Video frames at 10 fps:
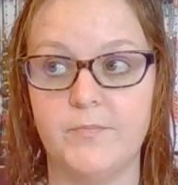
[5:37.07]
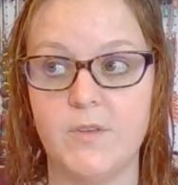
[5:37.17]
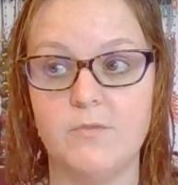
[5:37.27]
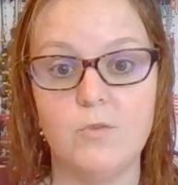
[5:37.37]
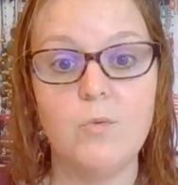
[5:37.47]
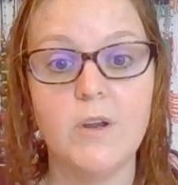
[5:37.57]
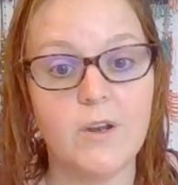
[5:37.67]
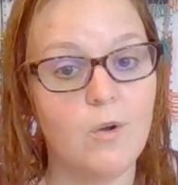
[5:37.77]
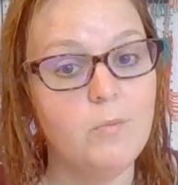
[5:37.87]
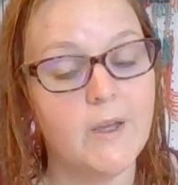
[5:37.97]
If you work
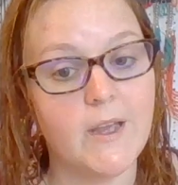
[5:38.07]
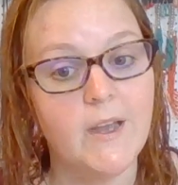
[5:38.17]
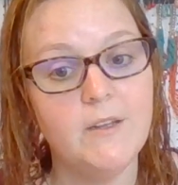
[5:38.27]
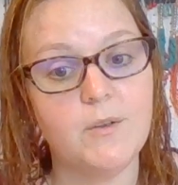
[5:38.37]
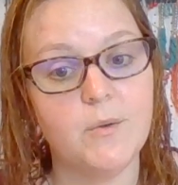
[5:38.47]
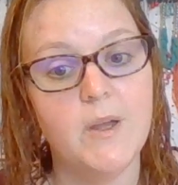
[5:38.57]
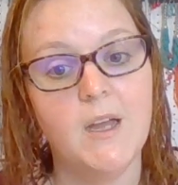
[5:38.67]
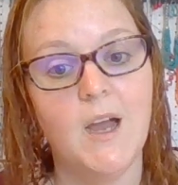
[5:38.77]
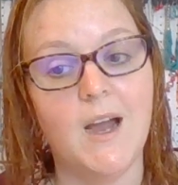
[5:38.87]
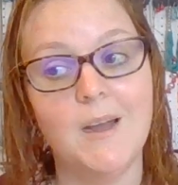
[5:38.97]
at home like I do,
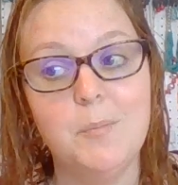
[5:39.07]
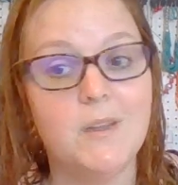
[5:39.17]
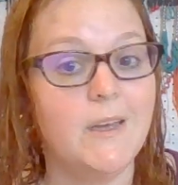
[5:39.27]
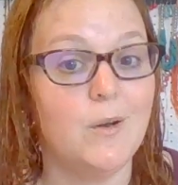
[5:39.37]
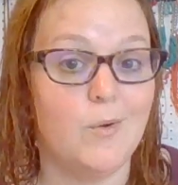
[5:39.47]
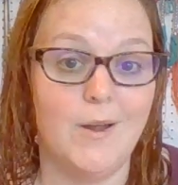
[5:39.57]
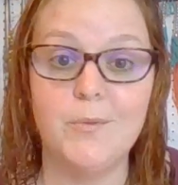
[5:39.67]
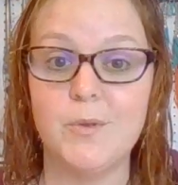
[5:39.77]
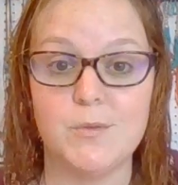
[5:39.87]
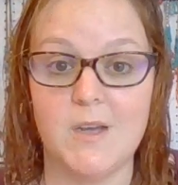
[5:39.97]
I plan
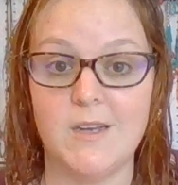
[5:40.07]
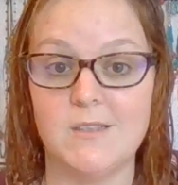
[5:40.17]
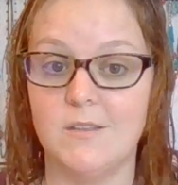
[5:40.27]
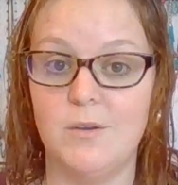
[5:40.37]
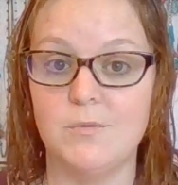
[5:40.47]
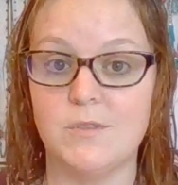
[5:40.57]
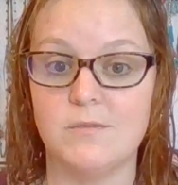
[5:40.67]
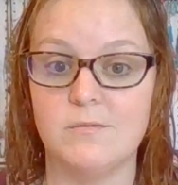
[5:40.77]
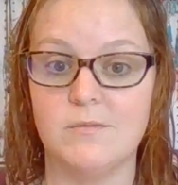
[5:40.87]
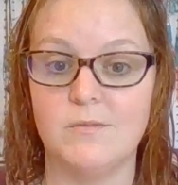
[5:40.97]
around those highs and
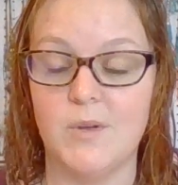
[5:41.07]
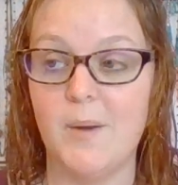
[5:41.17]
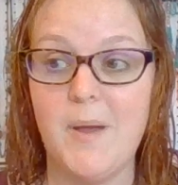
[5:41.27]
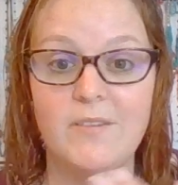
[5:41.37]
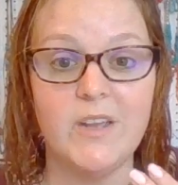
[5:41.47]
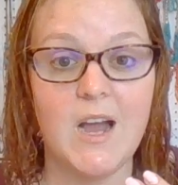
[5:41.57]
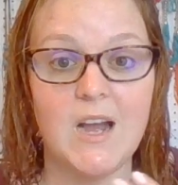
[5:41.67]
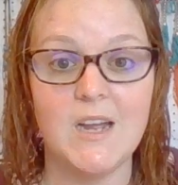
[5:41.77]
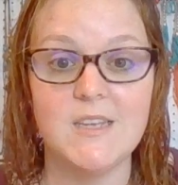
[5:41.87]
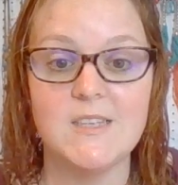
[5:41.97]
lows. When I'm having
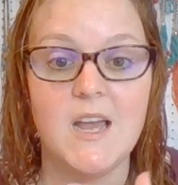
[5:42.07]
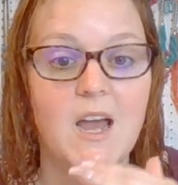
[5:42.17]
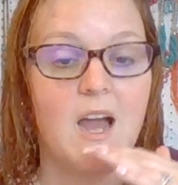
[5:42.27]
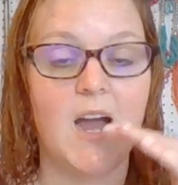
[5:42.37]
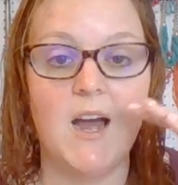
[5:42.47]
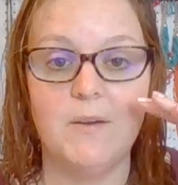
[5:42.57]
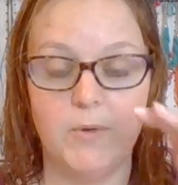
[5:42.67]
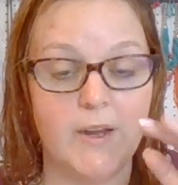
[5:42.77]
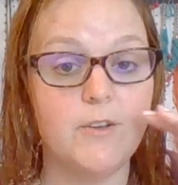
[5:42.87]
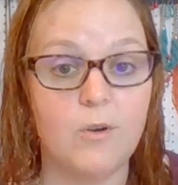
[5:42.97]
highs,
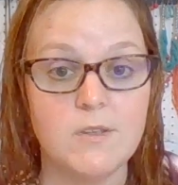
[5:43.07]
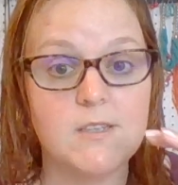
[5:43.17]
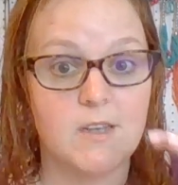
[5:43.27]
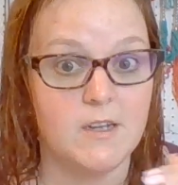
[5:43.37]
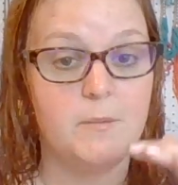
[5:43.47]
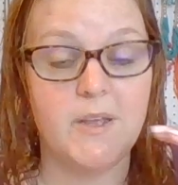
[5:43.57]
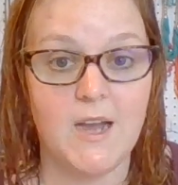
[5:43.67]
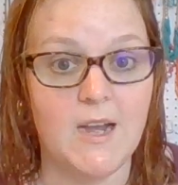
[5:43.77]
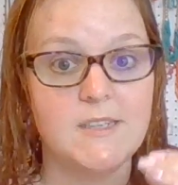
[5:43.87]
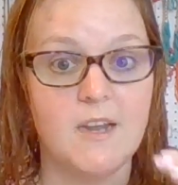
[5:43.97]
when I know it's going to be a
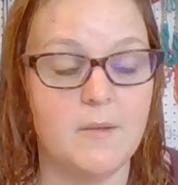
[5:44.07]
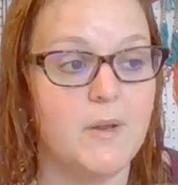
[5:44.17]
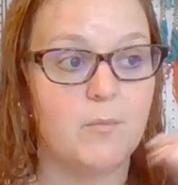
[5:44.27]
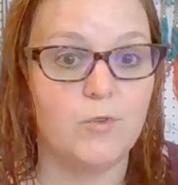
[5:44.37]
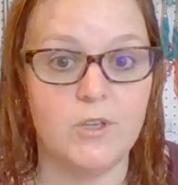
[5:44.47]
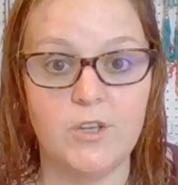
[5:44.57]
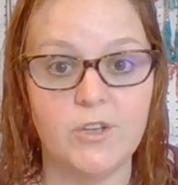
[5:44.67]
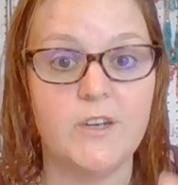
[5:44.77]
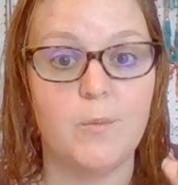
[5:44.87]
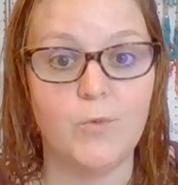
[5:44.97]
high time and I'm really
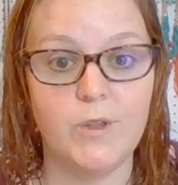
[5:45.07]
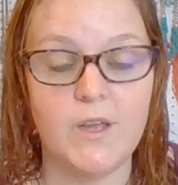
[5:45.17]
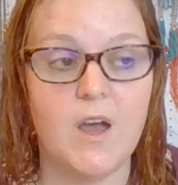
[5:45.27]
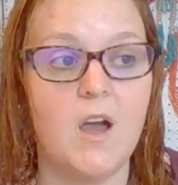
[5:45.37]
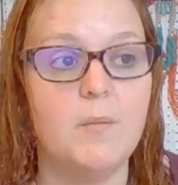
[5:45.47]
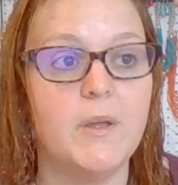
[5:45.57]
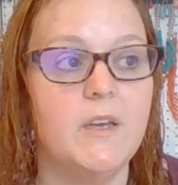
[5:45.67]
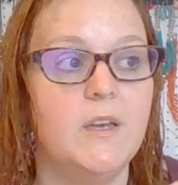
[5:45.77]
good and I'm really up,